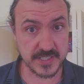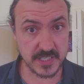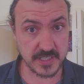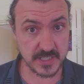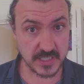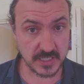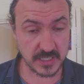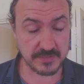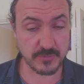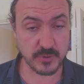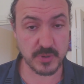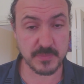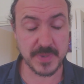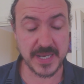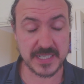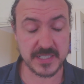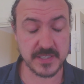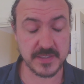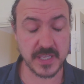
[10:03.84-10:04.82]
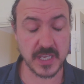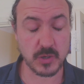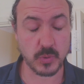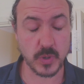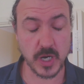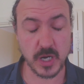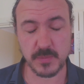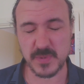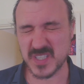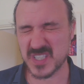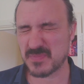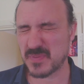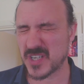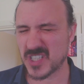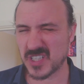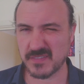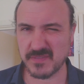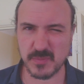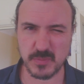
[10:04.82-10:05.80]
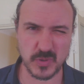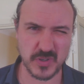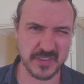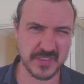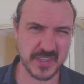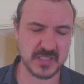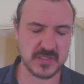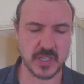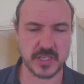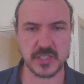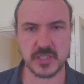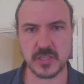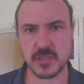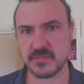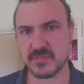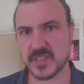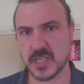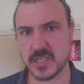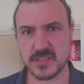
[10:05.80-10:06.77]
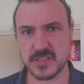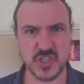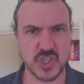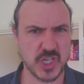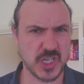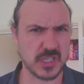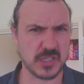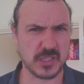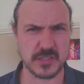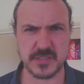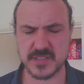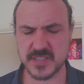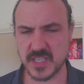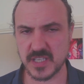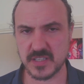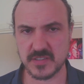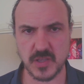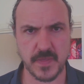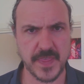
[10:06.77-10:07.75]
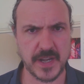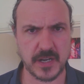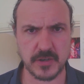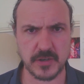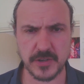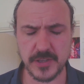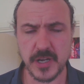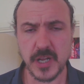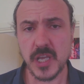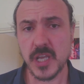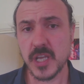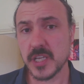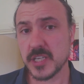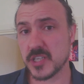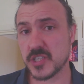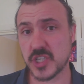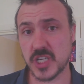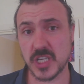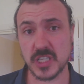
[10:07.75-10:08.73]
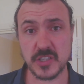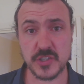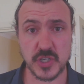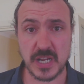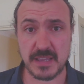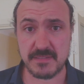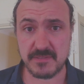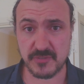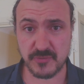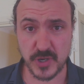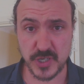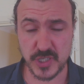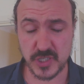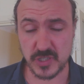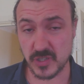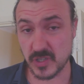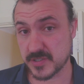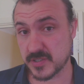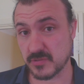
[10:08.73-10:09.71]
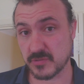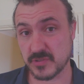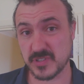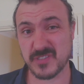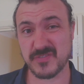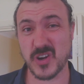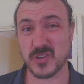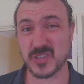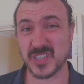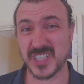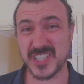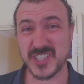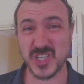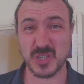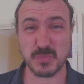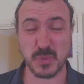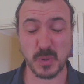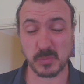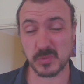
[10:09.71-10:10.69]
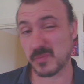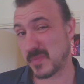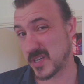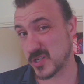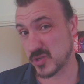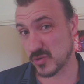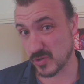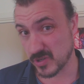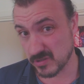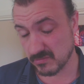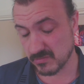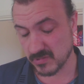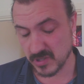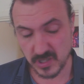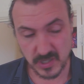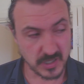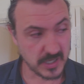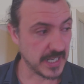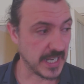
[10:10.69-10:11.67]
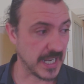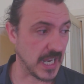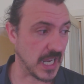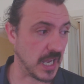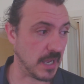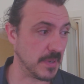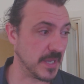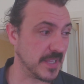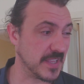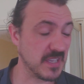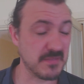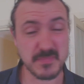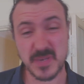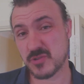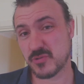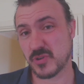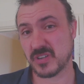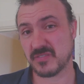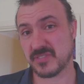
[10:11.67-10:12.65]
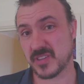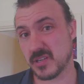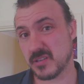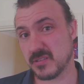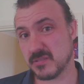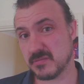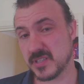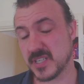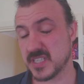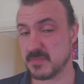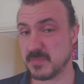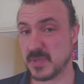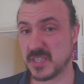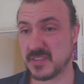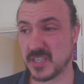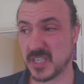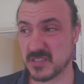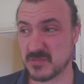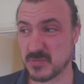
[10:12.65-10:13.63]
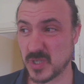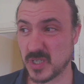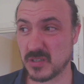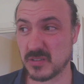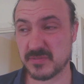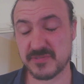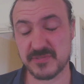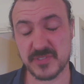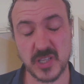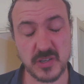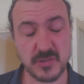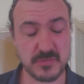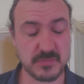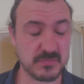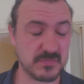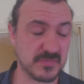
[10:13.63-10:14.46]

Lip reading: and delivery back to the aquarium, especially if you're putting things like UVs, chillers, things like that on it. Your chiller should have a friction loss, or at the very least you could probably measure it. And then measuring flow is a big thing as well. Flow,